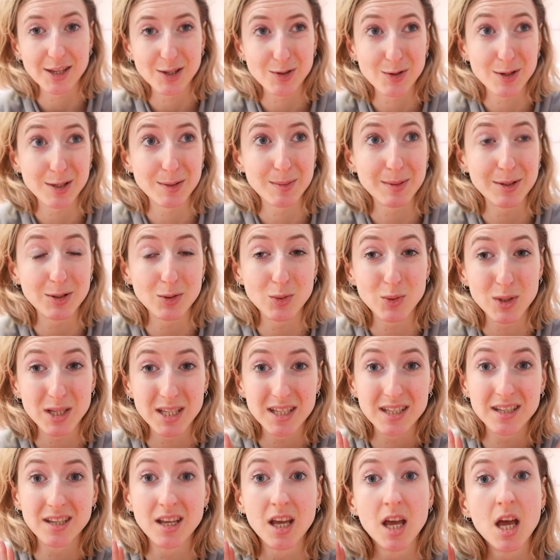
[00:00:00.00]
Christmas
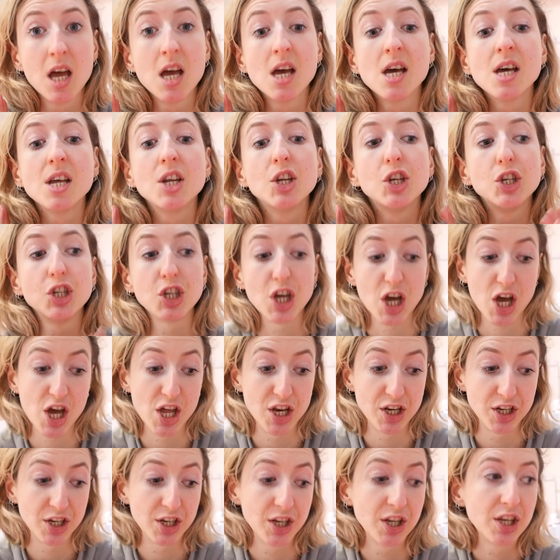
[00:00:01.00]
orders
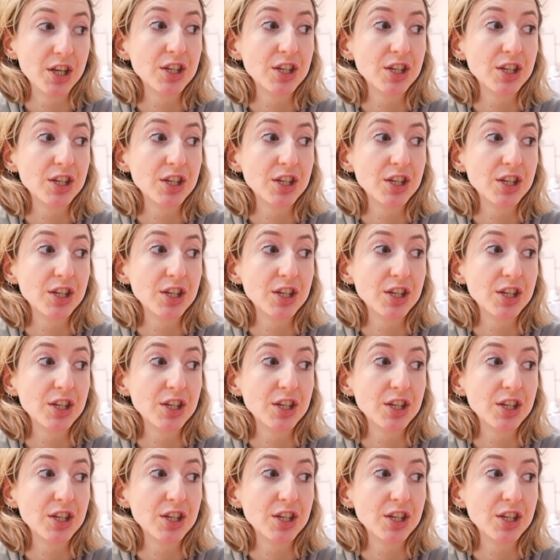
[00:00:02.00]
done.